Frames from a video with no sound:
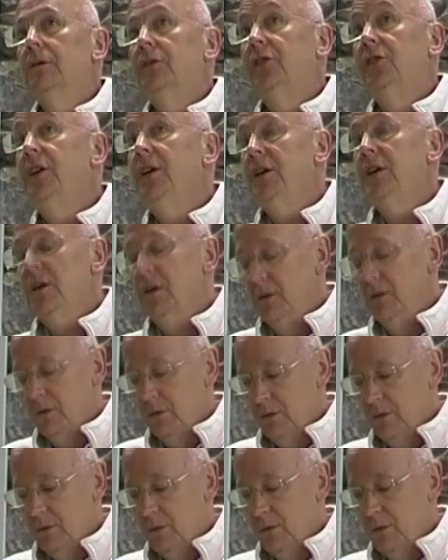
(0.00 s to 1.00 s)
see
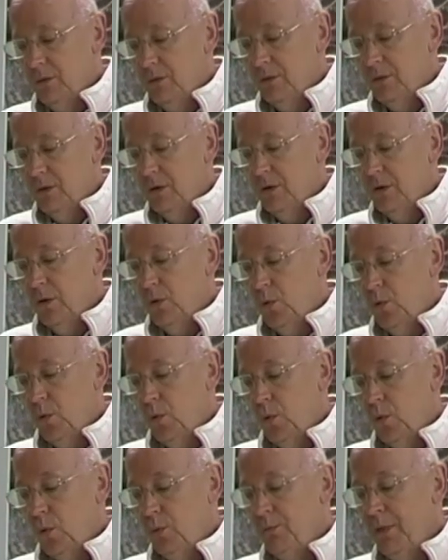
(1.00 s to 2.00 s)

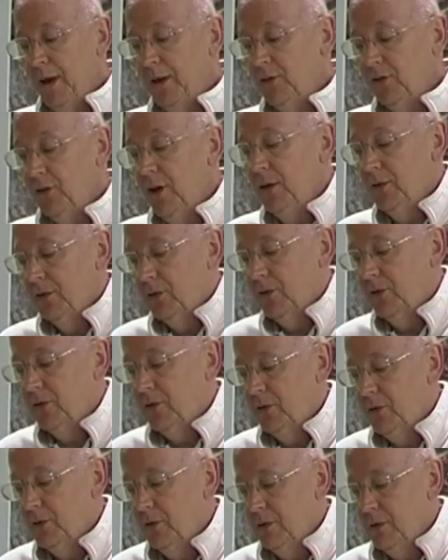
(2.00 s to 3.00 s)
or make
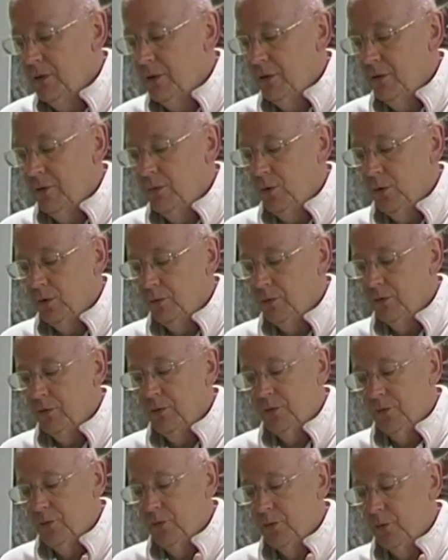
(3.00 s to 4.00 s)
sense of what,
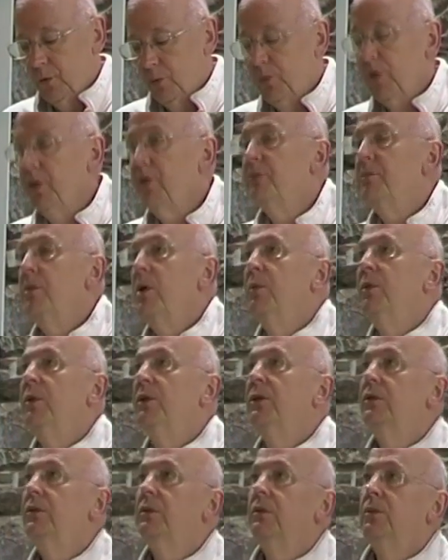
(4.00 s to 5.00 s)
for a brief
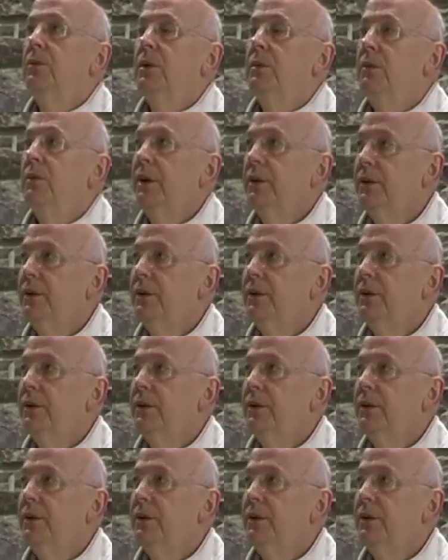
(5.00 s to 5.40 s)
moment, we